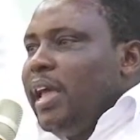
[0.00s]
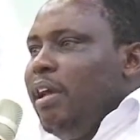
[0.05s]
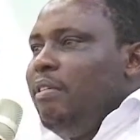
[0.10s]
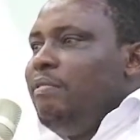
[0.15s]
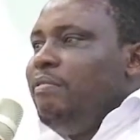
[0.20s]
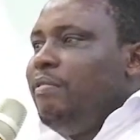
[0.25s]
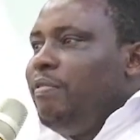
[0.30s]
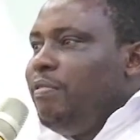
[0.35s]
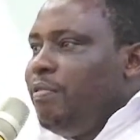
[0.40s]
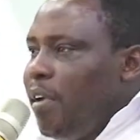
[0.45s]

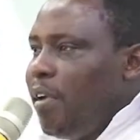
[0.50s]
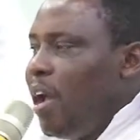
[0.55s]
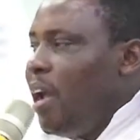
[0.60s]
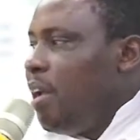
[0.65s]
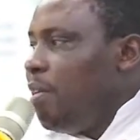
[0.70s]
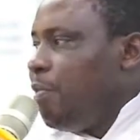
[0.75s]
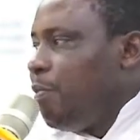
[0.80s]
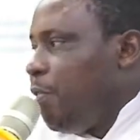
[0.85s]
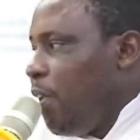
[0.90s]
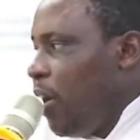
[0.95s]
a
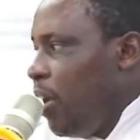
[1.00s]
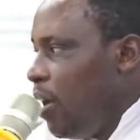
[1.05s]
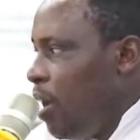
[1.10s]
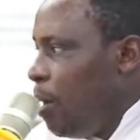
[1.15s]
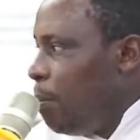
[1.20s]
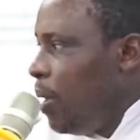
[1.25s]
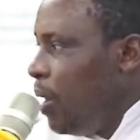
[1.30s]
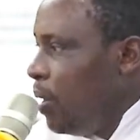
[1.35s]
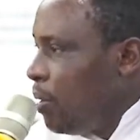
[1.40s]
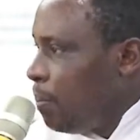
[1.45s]
very
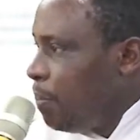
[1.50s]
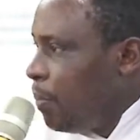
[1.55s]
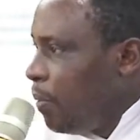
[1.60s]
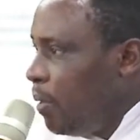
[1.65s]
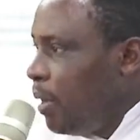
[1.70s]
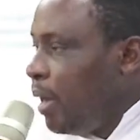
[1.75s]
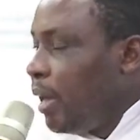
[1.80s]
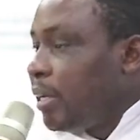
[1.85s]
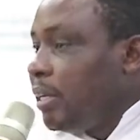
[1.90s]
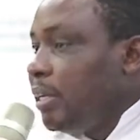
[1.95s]
fundamental
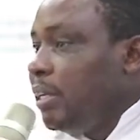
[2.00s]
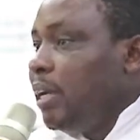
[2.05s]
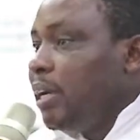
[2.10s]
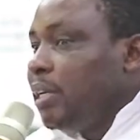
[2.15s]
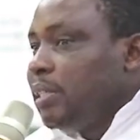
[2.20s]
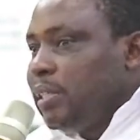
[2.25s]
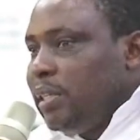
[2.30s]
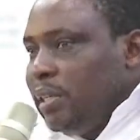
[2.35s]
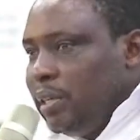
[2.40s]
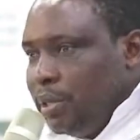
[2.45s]
product in
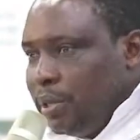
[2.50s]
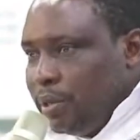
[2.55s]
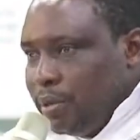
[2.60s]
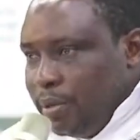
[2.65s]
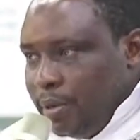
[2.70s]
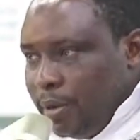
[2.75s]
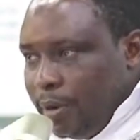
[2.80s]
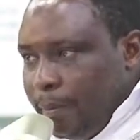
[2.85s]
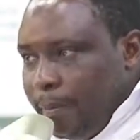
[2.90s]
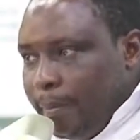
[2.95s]

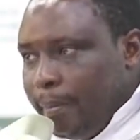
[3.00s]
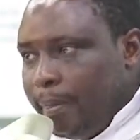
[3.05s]
extension.